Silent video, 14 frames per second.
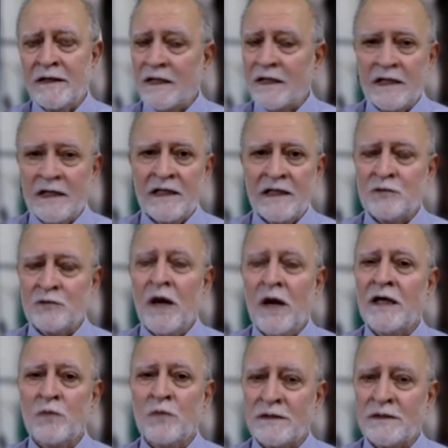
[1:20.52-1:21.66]
that, that, that's why
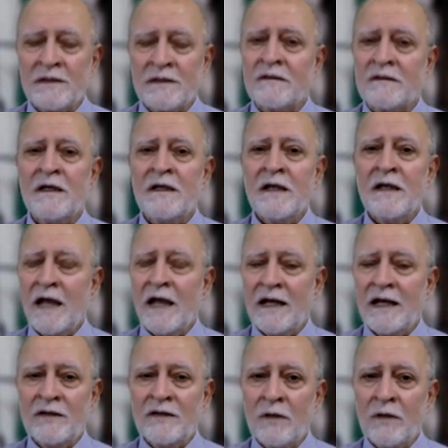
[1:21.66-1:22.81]
it wasn't
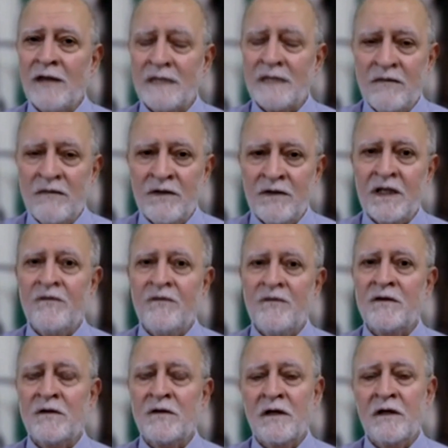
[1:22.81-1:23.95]
likely to last, even if
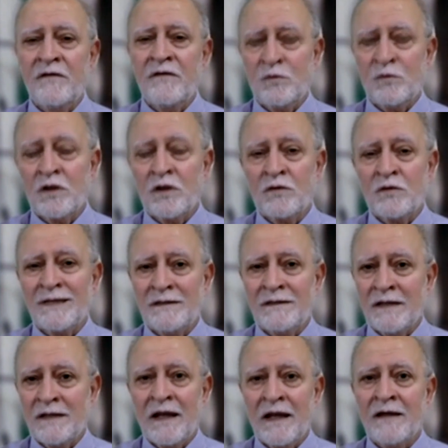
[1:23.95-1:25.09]
it if it were to
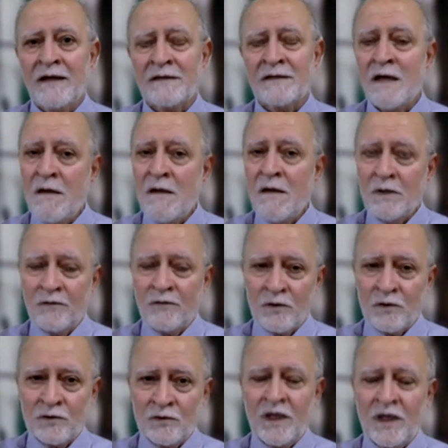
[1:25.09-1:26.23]
materialize. But of
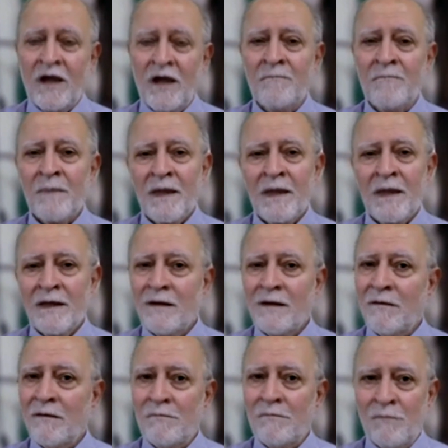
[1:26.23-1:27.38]
course, today,
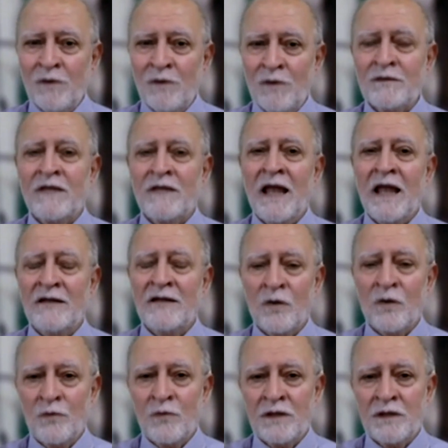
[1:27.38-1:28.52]
uh, most of the land
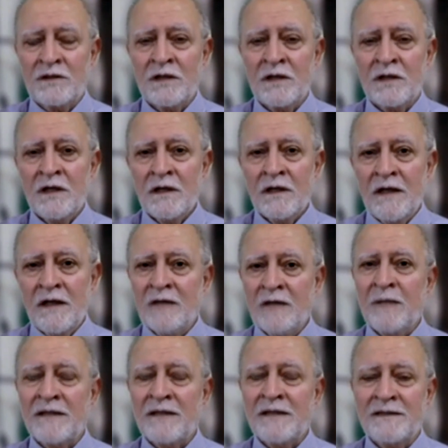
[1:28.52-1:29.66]
on which that
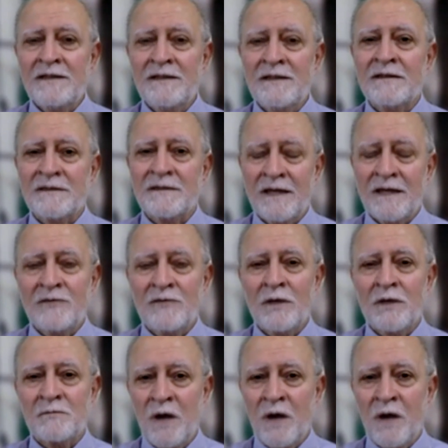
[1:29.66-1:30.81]
Palestinian state
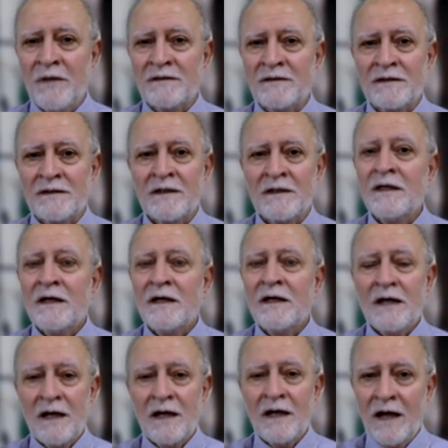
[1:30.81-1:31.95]
was promised
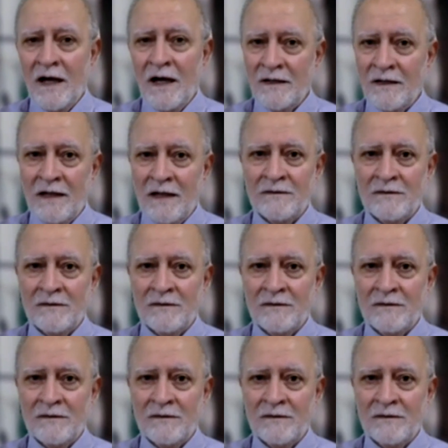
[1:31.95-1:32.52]
uh, has, has